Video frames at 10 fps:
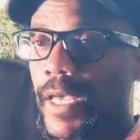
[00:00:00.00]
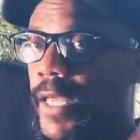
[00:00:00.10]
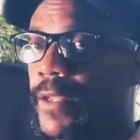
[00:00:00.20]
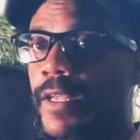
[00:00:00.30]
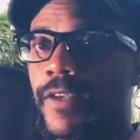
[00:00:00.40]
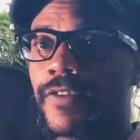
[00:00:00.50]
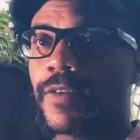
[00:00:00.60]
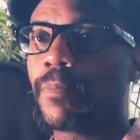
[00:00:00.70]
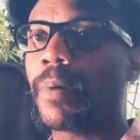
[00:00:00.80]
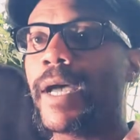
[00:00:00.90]
And this,
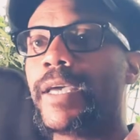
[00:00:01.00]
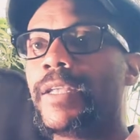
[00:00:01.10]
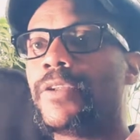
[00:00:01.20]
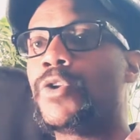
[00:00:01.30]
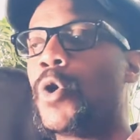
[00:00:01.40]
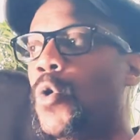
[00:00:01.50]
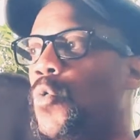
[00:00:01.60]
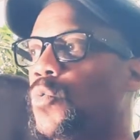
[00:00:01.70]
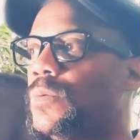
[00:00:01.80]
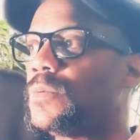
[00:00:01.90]
by in
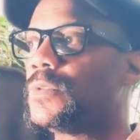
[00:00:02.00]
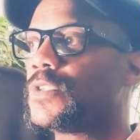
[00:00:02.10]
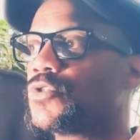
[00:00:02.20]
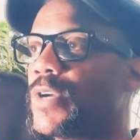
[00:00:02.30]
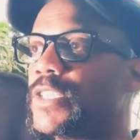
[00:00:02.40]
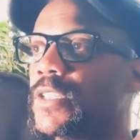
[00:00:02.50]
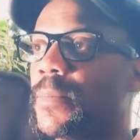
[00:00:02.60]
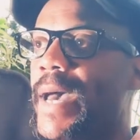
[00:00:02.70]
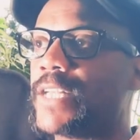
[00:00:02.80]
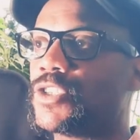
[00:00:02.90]
no stretch of the
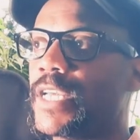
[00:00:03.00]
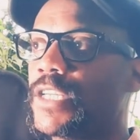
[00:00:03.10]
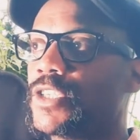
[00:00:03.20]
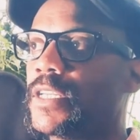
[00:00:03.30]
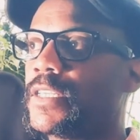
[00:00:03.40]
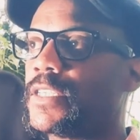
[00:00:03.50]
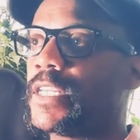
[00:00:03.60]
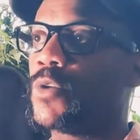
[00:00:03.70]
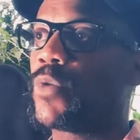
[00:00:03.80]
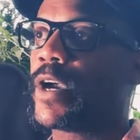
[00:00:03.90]
imagination, is
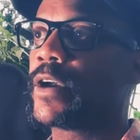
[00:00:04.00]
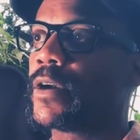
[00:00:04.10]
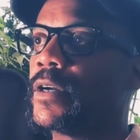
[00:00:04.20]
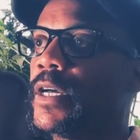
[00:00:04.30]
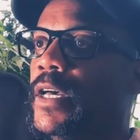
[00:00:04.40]
anywhere